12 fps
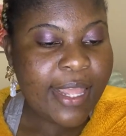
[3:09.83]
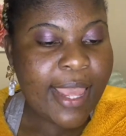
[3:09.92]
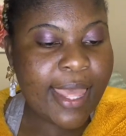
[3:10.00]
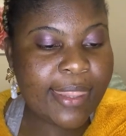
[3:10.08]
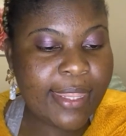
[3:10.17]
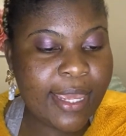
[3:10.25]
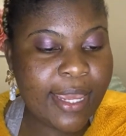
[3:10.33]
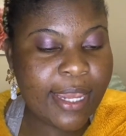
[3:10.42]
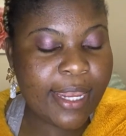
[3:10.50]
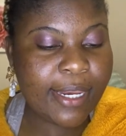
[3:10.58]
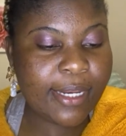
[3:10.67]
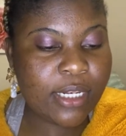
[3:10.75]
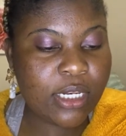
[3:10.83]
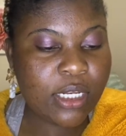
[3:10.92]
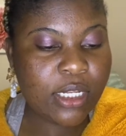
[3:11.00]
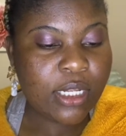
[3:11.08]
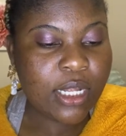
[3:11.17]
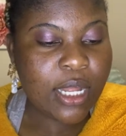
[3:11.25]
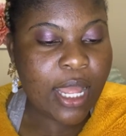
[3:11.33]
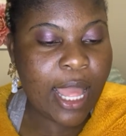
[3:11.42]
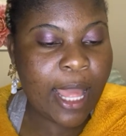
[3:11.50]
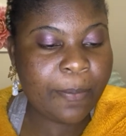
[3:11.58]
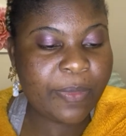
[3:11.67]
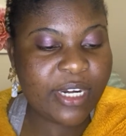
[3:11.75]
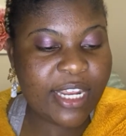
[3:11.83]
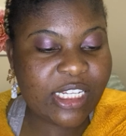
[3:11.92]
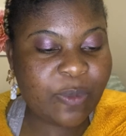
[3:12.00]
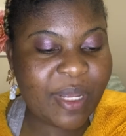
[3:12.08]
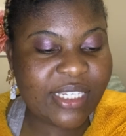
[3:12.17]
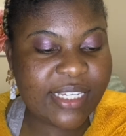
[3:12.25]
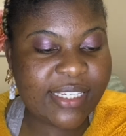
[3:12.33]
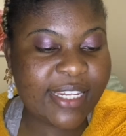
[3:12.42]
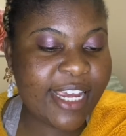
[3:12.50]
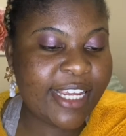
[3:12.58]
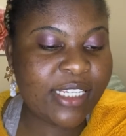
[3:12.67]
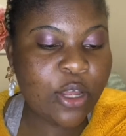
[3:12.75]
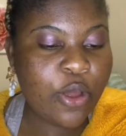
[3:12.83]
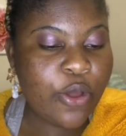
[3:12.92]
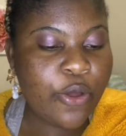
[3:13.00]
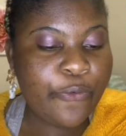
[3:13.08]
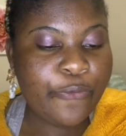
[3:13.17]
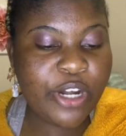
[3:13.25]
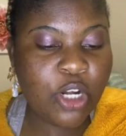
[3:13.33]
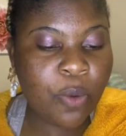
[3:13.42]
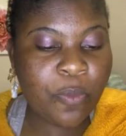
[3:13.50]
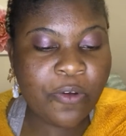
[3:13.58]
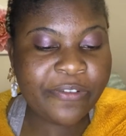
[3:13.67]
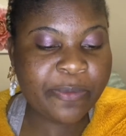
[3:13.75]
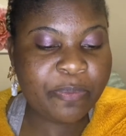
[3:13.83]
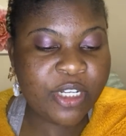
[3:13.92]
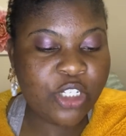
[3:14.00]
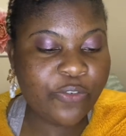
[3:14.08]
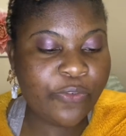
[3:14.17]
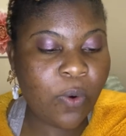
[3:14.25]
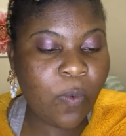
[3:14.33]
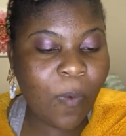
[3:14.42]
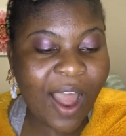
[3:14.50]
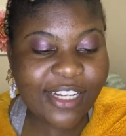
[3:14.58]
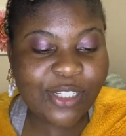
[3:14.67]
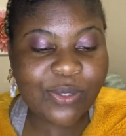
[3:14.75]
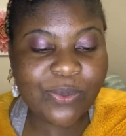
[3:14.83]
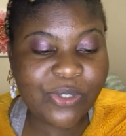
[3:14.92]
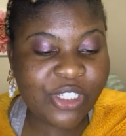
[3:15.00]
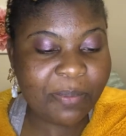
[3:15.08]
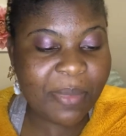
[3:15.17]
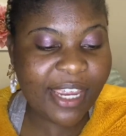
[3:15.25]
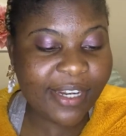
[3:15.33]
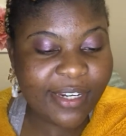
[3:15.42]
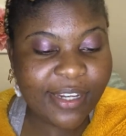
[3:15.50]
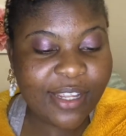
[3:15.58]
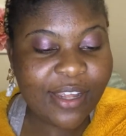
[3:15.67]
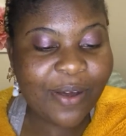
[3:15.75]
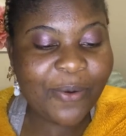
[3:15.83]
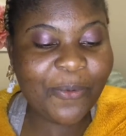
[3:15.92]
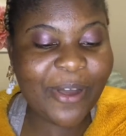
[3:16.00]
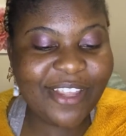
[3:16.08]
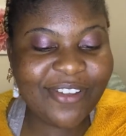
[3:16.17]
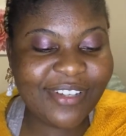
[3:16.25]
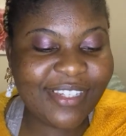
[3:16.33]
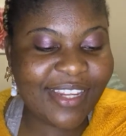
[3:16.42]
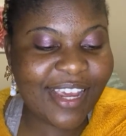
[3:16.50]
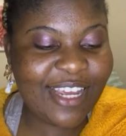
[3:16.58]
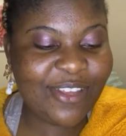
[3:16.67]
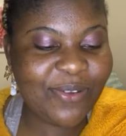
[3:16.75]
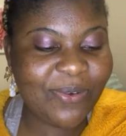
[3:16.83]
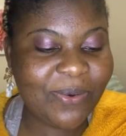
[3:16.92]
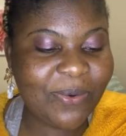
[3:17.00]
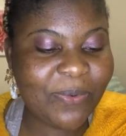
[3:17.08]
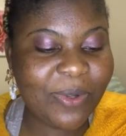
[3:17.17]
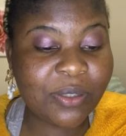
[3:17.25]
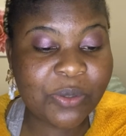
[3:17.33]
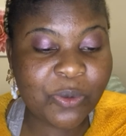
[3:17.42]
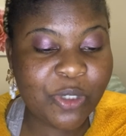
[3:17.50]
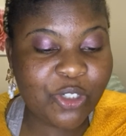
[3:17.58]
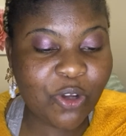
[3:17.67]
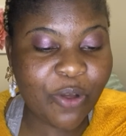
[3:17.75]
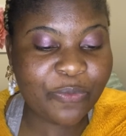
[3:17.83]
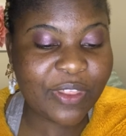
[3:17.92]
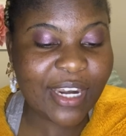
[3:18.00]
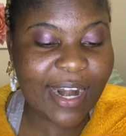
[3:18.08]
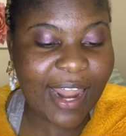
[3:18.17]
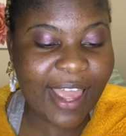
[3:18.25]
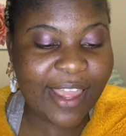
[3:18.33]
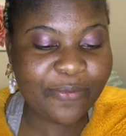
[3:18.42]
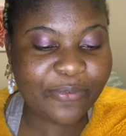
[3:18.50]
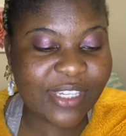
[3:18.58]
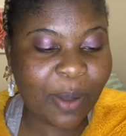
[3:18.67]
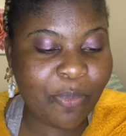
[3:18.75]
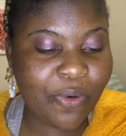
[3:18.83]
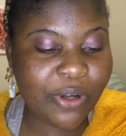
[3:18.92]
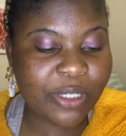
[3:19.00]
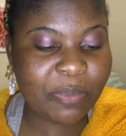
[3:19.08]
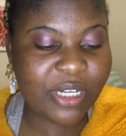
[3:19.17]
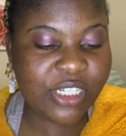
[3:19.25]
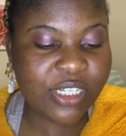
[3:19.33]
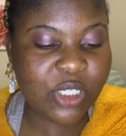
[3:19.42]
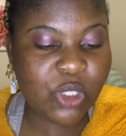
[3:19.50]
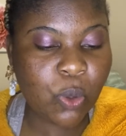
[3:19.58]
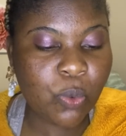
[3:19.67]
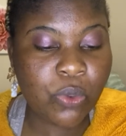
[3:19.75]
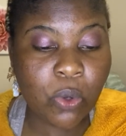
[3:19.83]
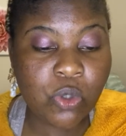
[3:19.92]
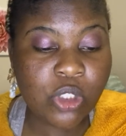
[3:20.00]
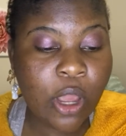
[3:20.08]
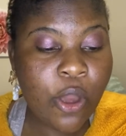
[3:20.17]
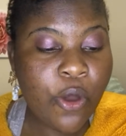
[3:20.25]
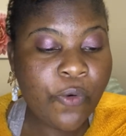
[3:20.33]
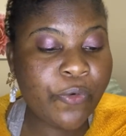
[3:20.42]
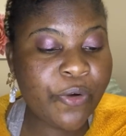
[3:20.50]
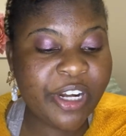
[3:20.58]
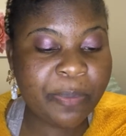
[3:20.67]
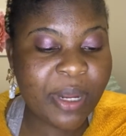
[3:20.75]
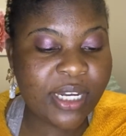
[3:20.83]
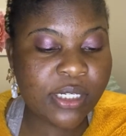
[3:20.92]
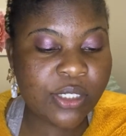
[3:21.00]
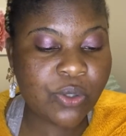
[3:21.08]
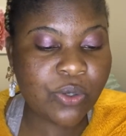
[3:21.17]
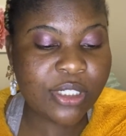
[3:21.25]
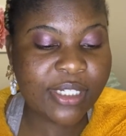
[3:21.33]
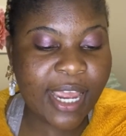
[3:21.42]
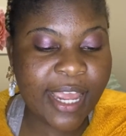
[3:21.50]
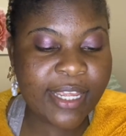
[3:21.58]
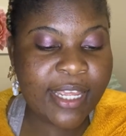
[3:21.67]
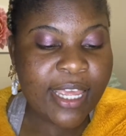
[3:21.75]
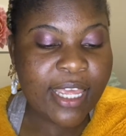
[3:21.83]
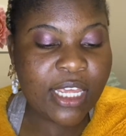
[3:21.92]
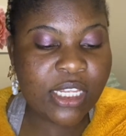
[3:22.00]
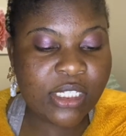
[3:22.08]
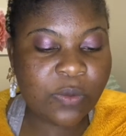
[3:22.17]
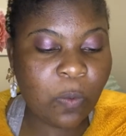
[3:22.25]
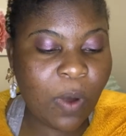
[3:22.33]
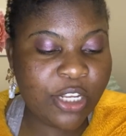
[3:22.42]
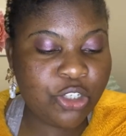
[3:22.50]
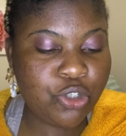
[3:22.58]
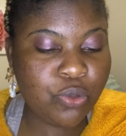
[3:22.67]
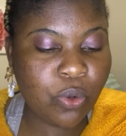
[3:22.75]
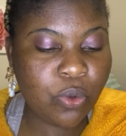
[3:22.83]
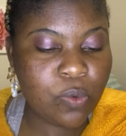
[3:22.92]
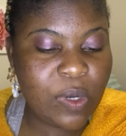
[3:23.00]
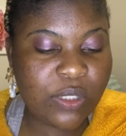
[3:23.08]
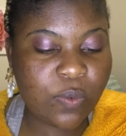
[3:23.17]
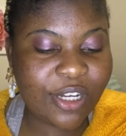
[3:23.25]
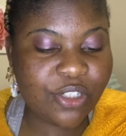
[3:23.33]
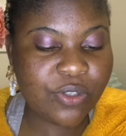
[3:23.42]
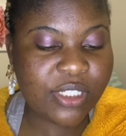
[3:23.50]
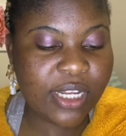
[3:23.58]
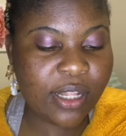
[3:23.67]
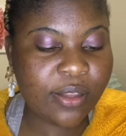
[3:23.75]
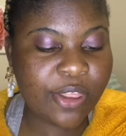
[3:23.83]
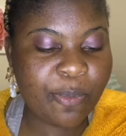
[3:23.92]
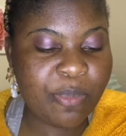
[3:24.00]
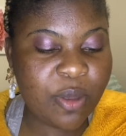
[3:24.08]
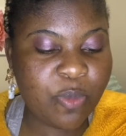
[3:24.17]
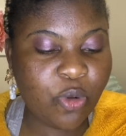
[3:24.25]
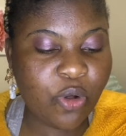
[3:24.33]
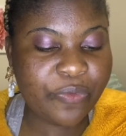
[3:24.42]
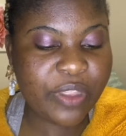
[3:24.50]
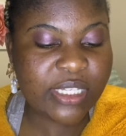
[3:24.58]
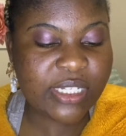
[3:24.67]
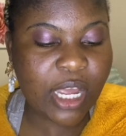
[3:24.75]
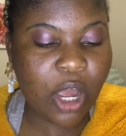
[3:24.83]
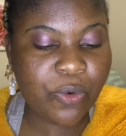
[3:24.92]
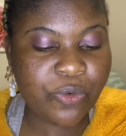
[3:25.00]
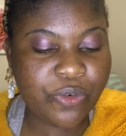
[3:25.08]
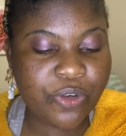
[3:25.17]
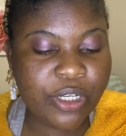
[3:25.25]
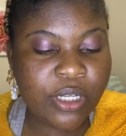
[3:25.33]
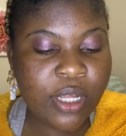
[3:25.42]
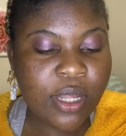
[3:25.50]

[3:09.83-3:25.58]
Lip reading: And then the next person says, freedom of speech for what, sushi man? When you say you will switch off the life support machine so those foreign patients could die, is what you always want to tell the people of this country.